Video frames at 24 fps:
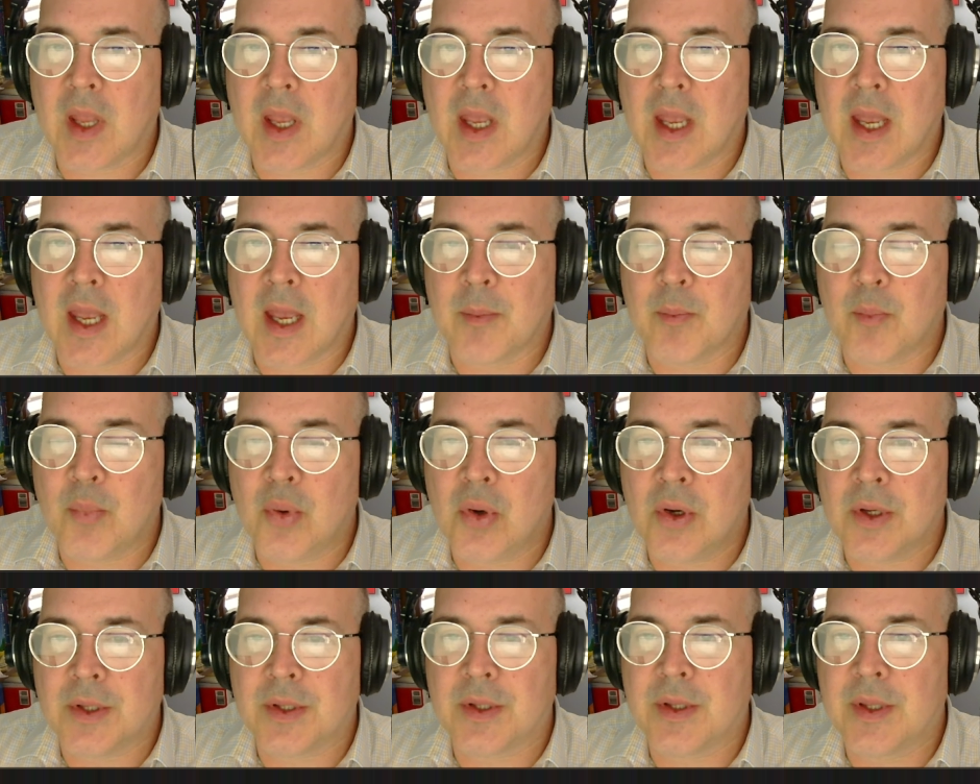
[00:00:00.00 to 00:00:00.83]
and
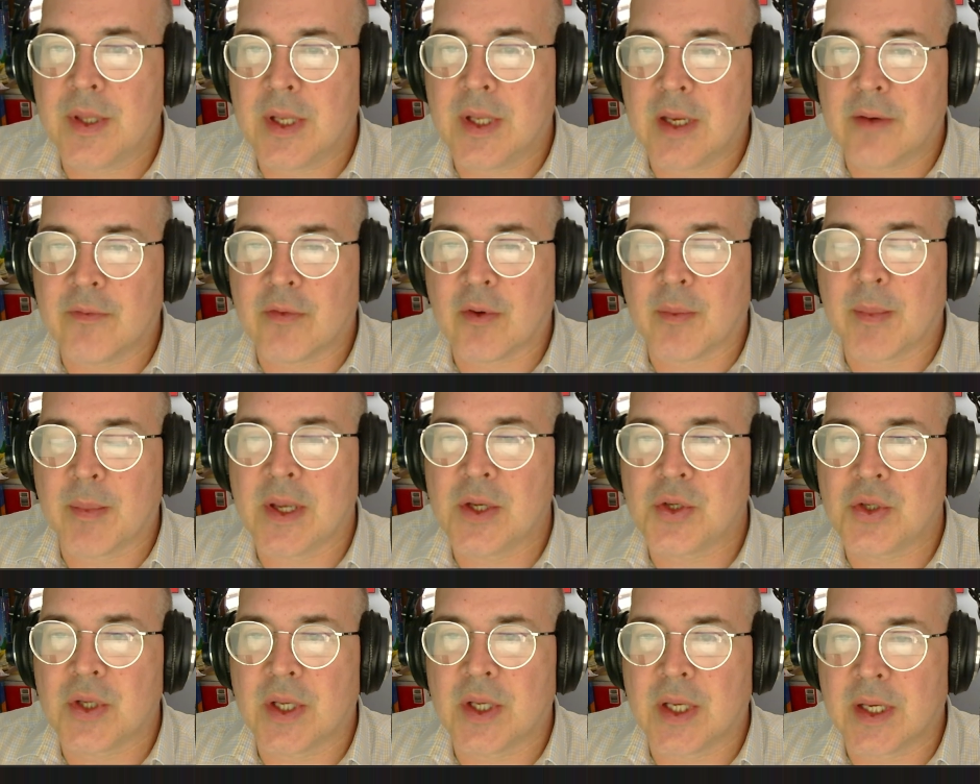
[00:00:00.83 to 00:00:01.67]
put the
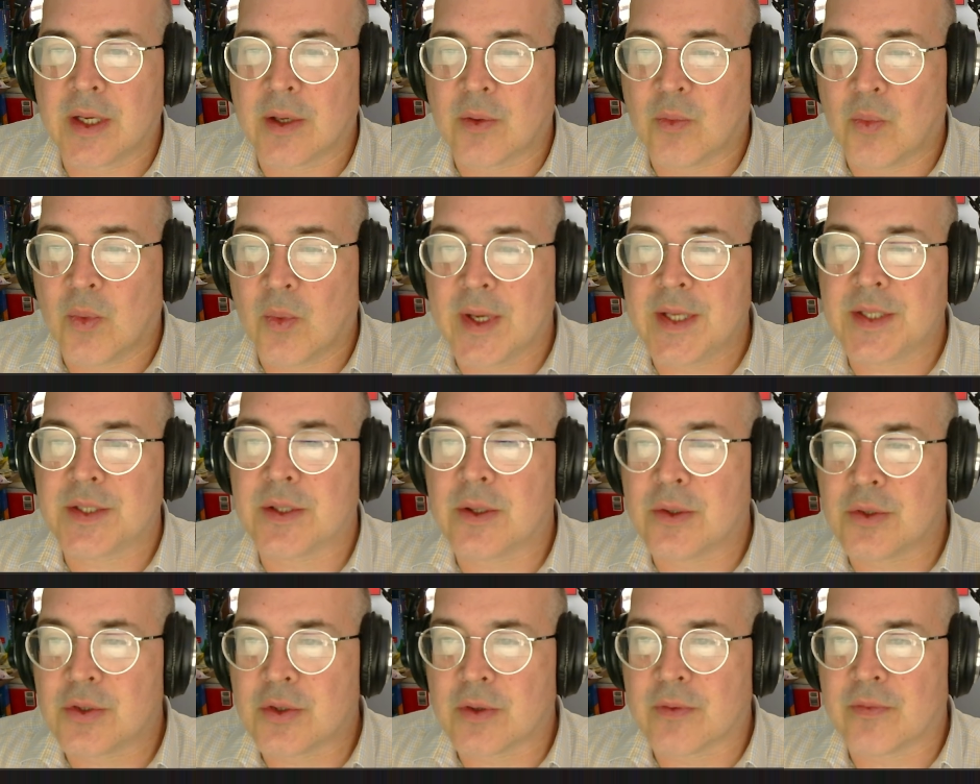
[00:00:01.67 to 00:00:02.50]
information in a
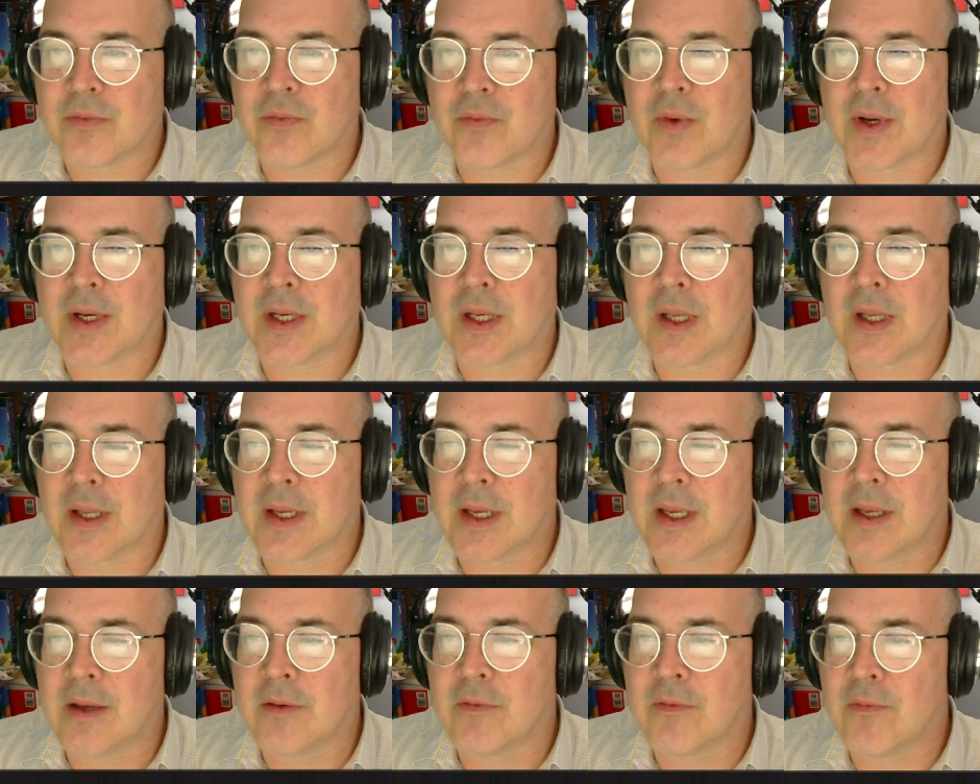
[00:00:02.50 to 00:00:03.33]

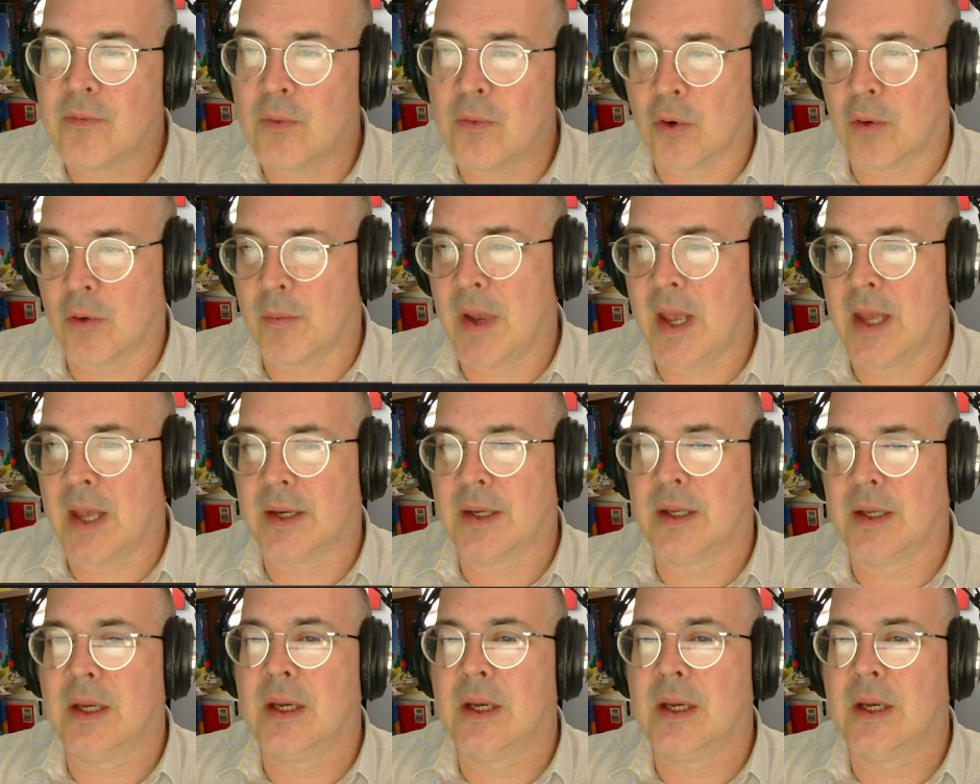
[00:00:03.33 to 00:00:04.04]
researcher-friendly format.